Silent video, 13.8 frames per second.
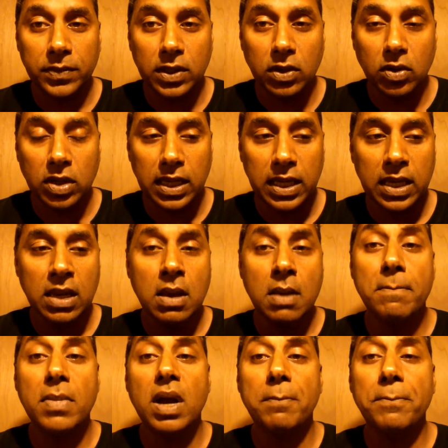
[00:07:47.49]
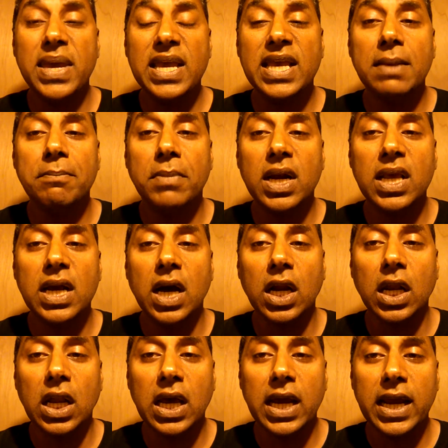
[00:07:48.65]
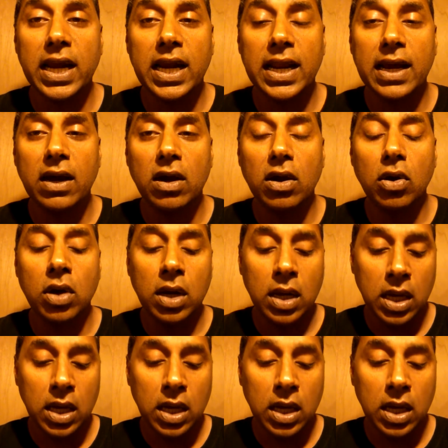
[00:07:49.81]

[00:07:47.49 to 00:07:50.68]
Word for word: Okay, making money online now